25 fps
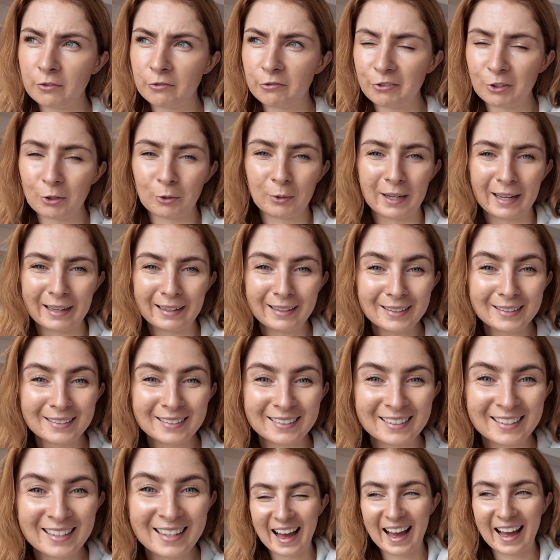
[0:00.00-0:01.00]
fueling
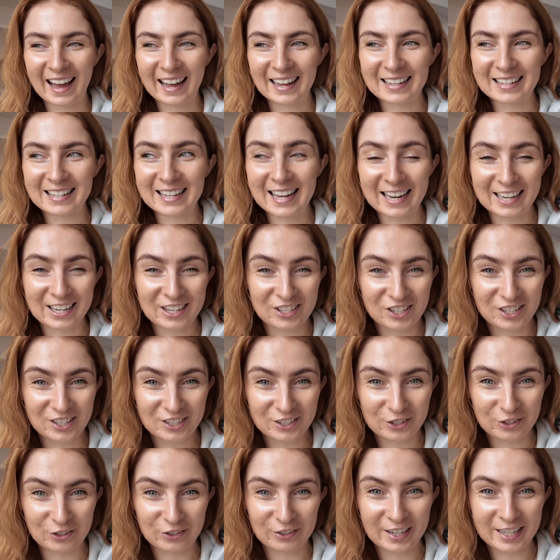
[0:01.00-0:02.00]
and energy
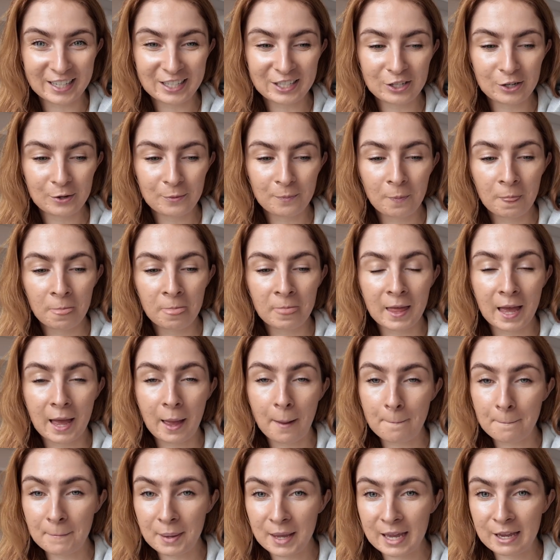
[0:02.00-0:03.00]
storage.
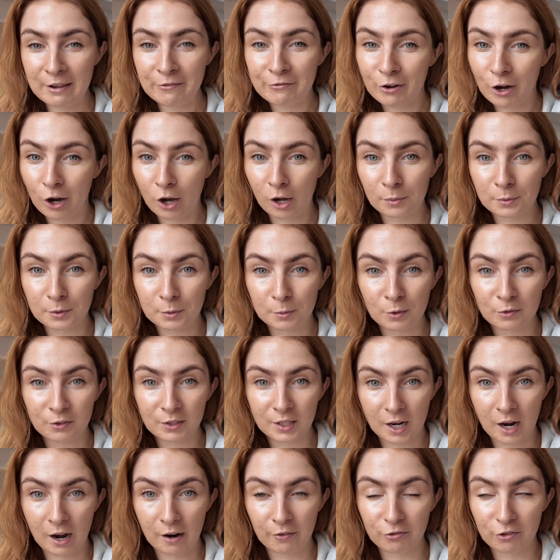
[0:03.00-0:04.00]
And B, for optimal
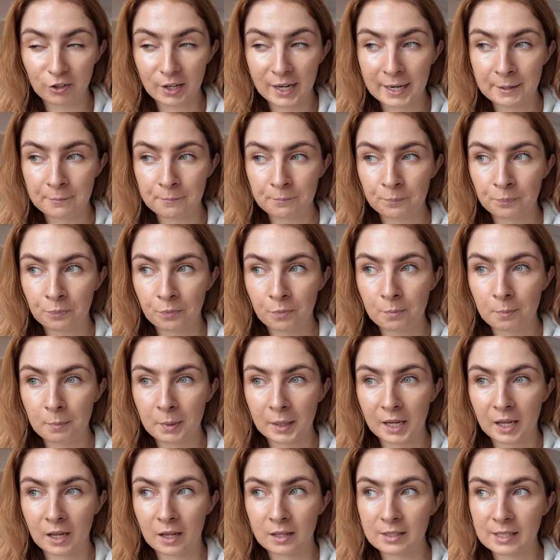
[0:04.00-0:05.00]
recovery.
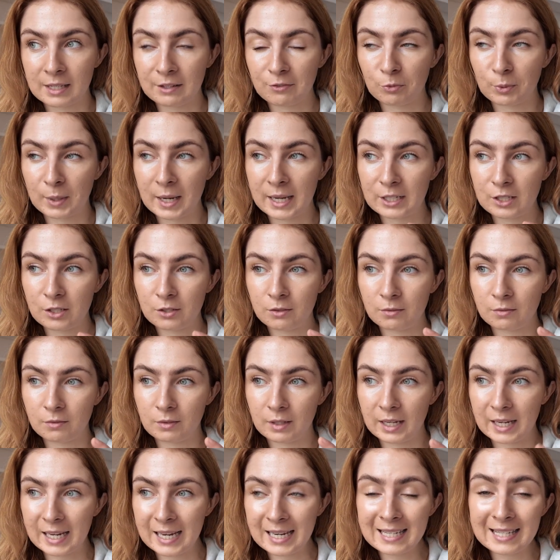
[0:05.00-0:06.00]
Because if we're
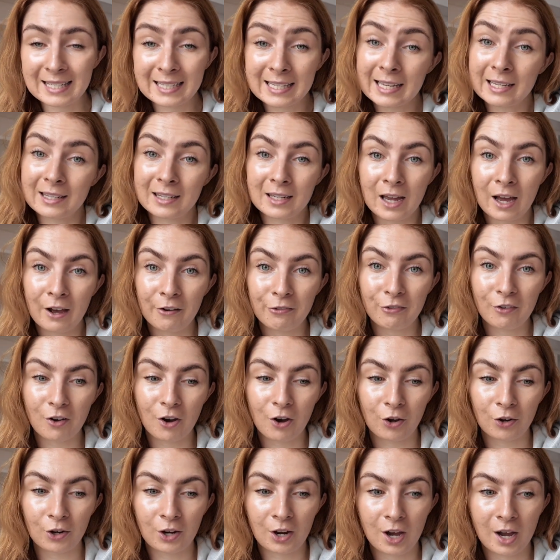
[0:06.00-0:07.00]
eating enough
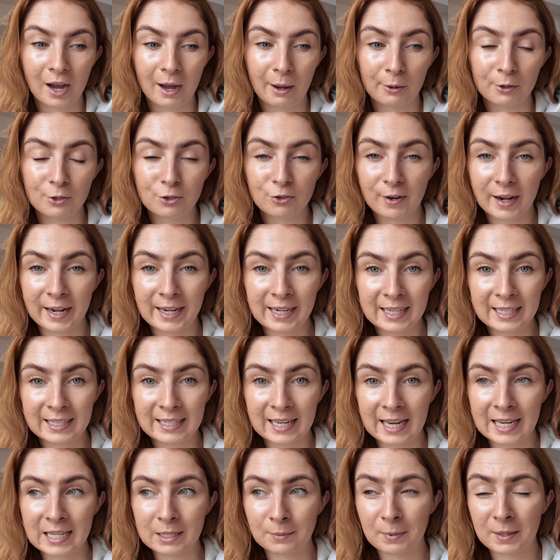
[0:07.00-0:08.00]
on our training
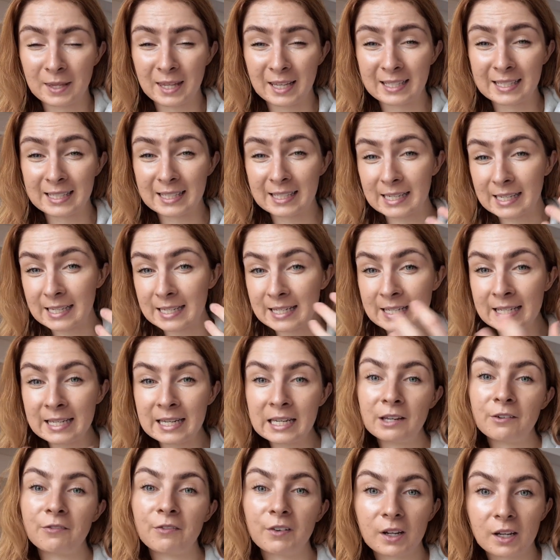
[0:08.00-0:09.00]
days, but then
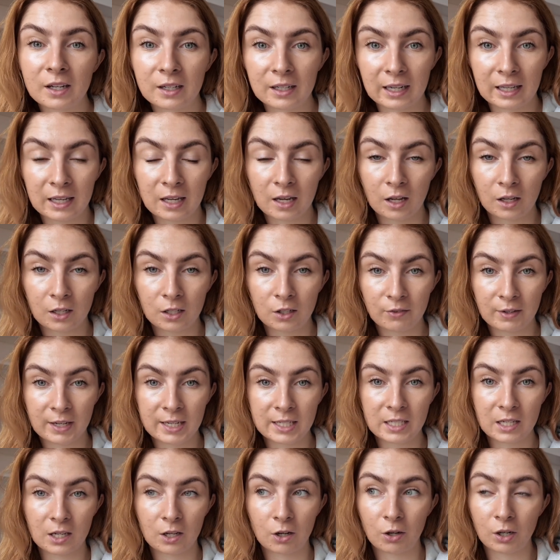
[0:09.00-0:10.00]
significantly under
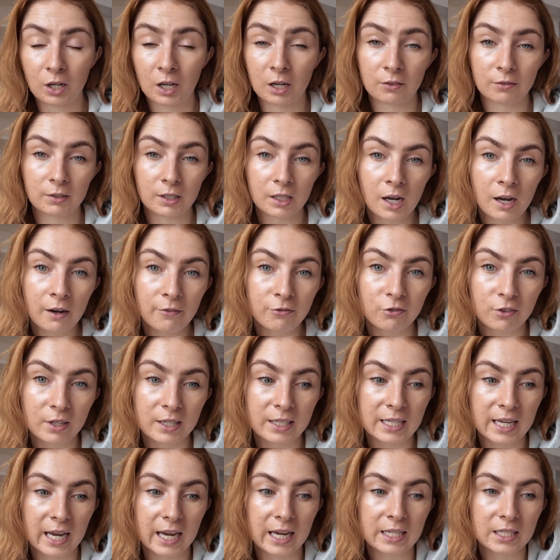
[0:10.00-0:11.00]
eating on our
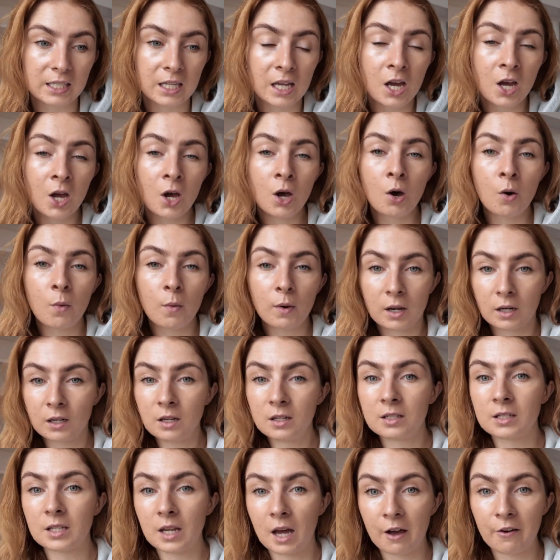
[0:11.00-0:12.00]
recovery days, we're going
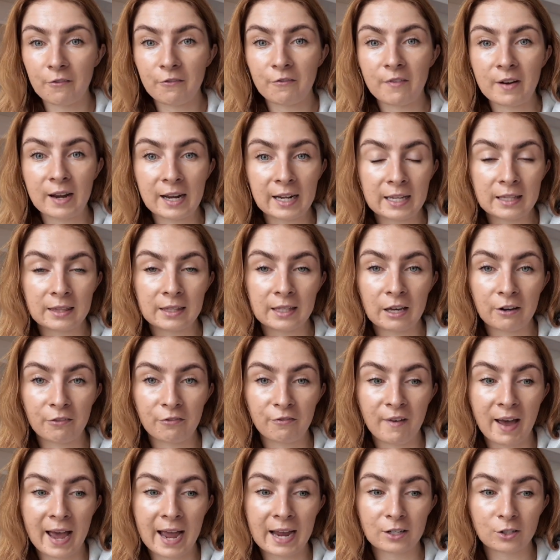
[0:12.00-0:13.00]
to start feeling the
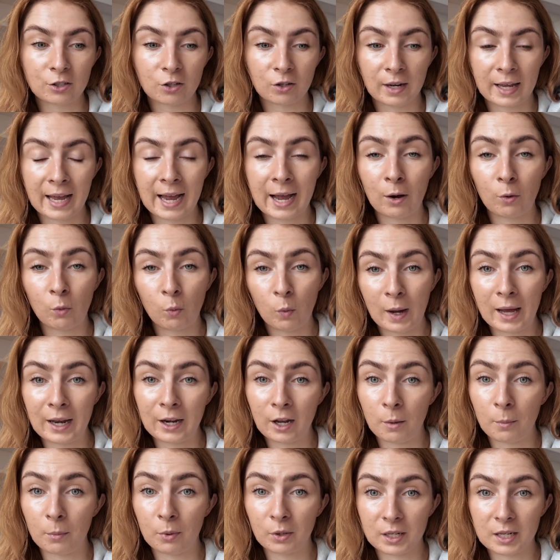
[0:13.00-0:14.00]
effect on how
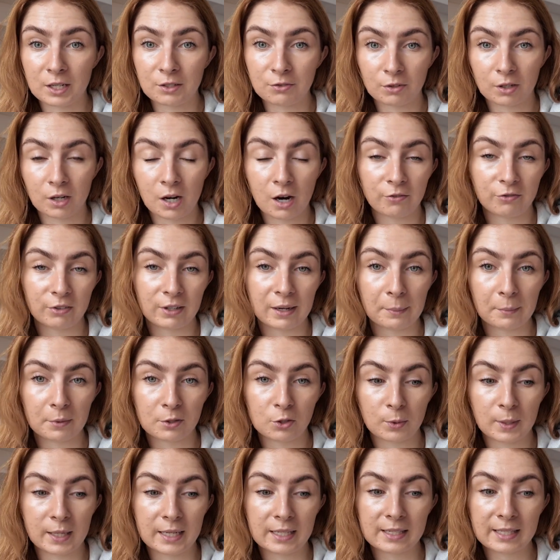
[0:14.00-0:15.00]
well our body is recovering
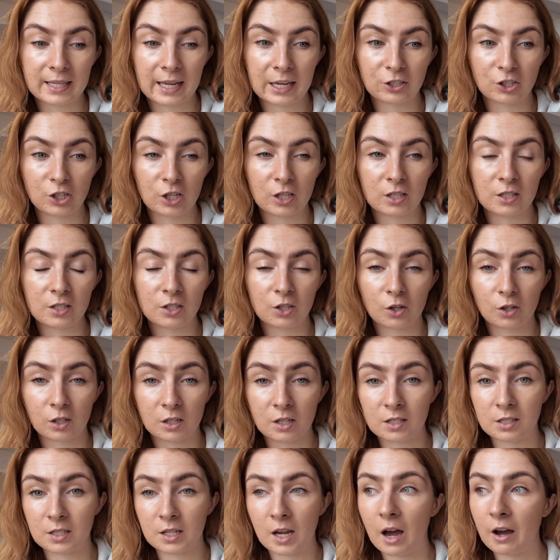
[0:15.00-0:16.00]
between sessions. You're going
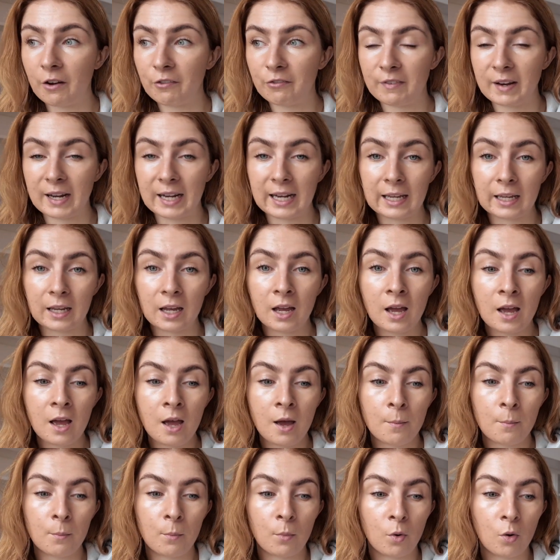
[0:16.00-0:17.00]
to start feeling
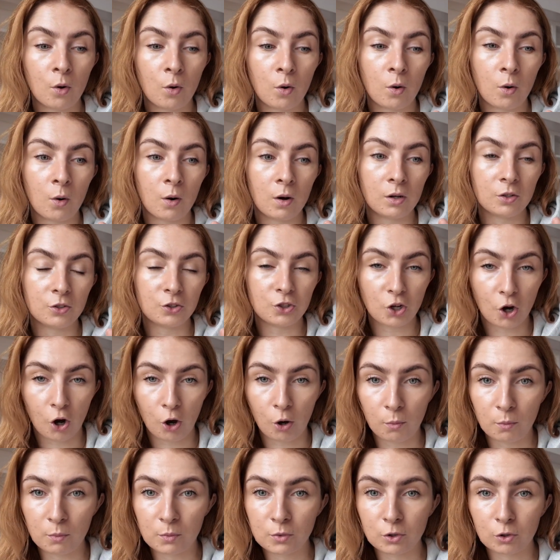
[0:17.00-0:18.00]
more
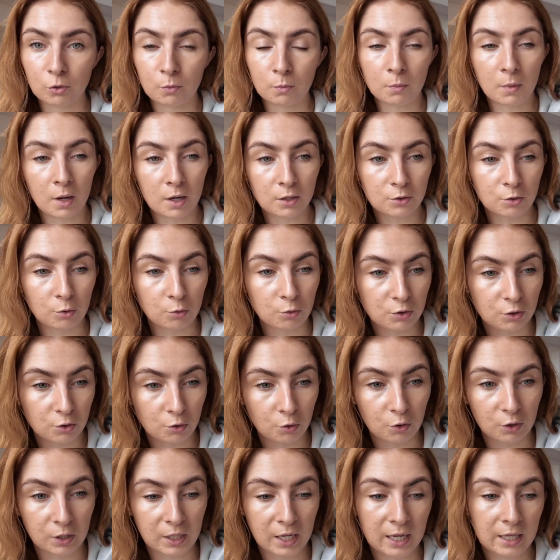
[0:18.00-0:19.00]
DOMS or muscle
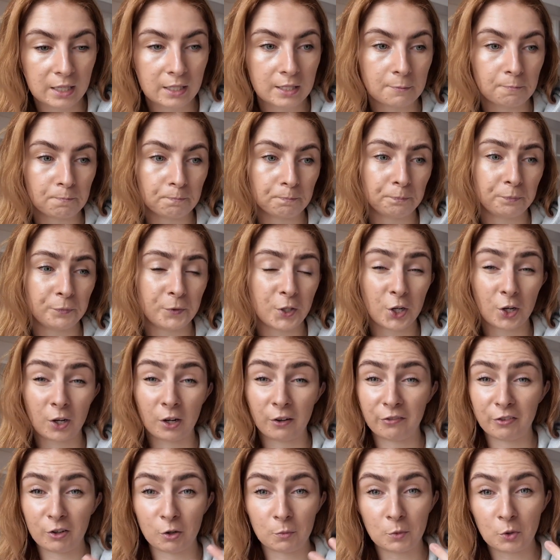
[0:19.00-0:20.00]
soreness. You're
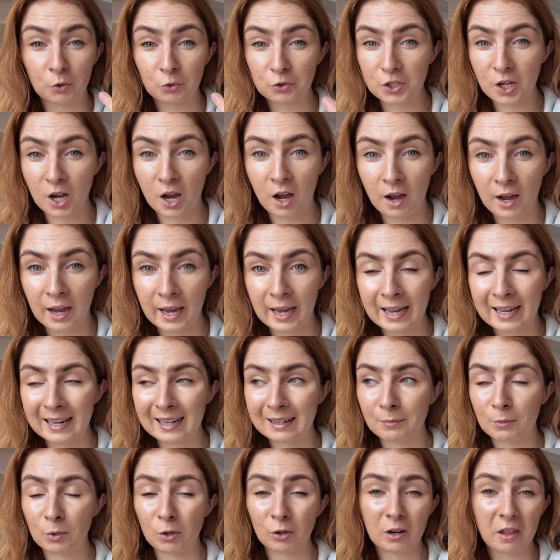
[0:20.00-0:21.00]
going to feel more
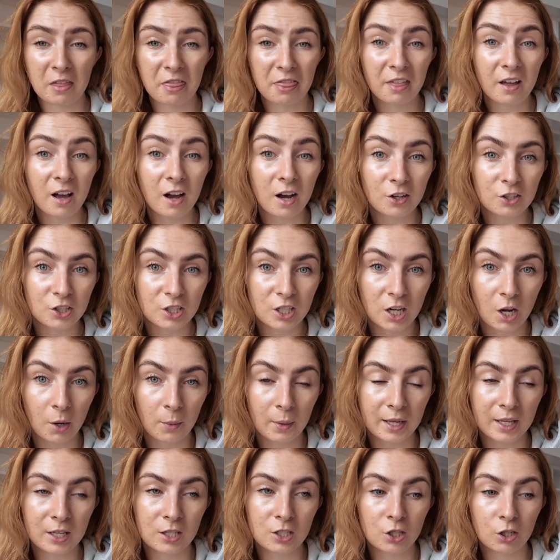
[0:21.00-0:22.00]
tired, more lethargic
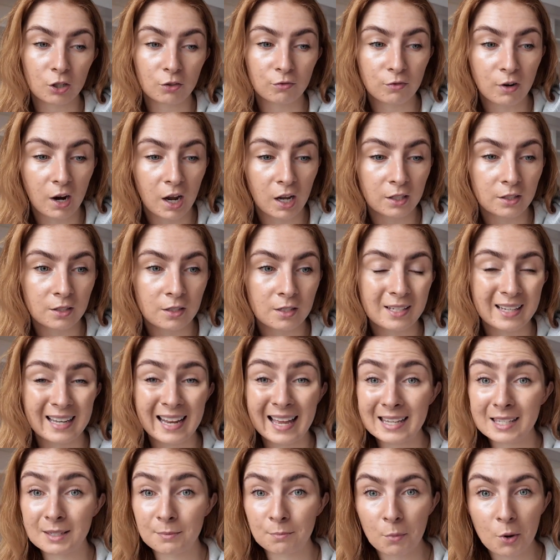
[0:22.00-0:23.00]
going into your runs,
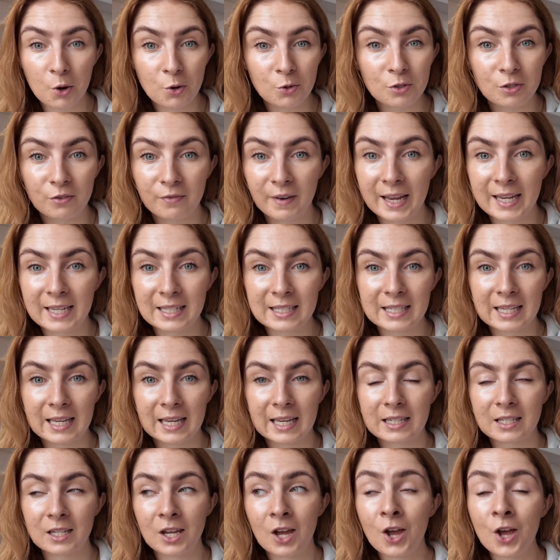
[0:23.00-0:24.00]
less
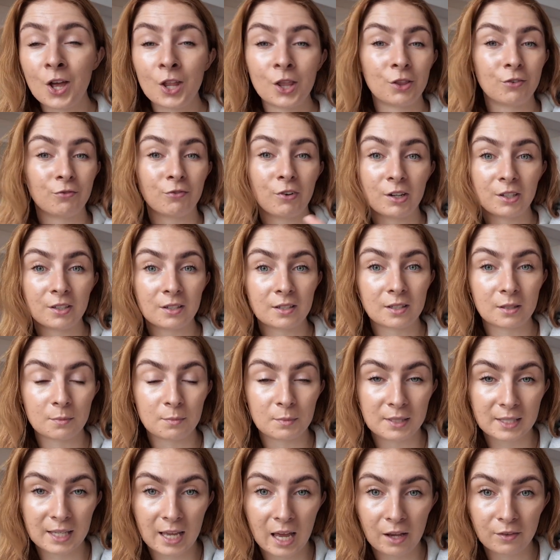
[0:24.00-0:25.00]
motivated. The runs
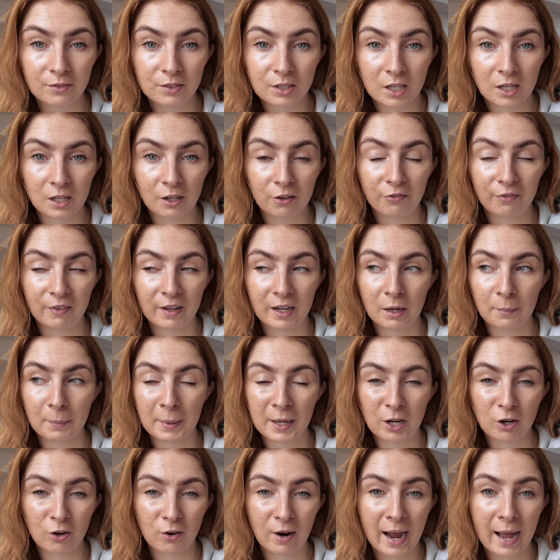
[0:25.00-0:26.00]
themselves are going to feel a
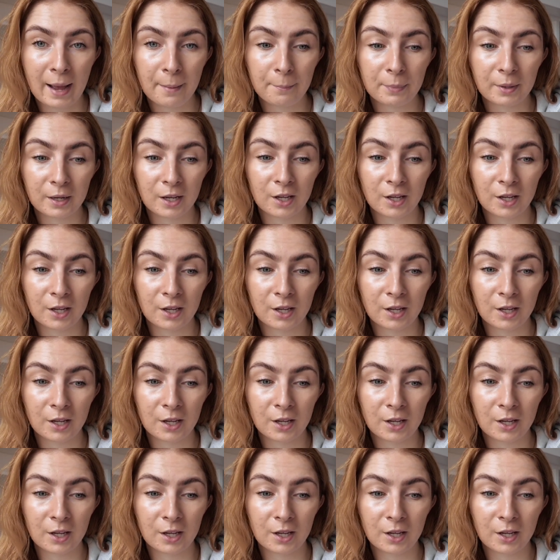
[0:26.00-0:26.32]
bit crap